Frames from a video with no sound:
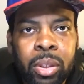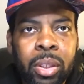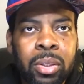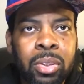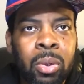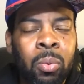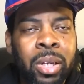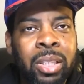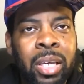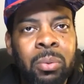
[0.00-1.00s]
So what
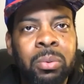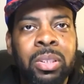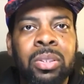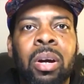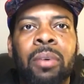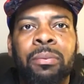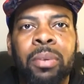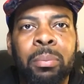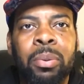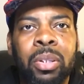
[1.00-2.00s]
he did was he started
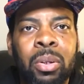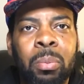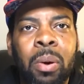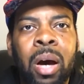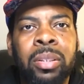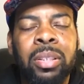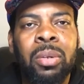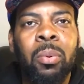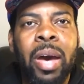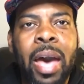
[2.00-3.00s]
flipping the coupons. And
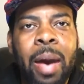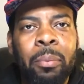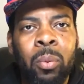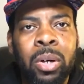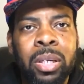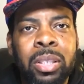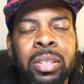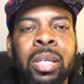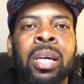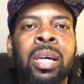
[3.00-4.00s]
then what happened was,
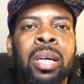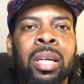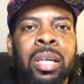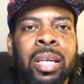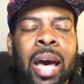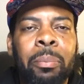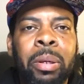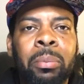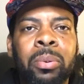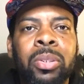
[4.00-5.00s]
he got
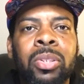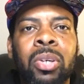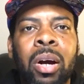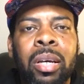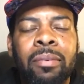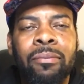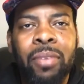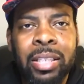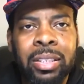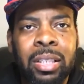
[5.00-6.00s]
people to start
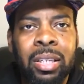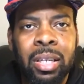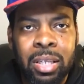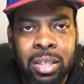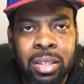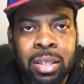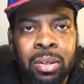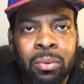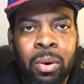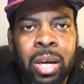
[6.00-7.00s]
investing in it,
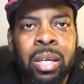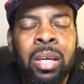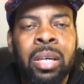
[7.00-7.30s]
right?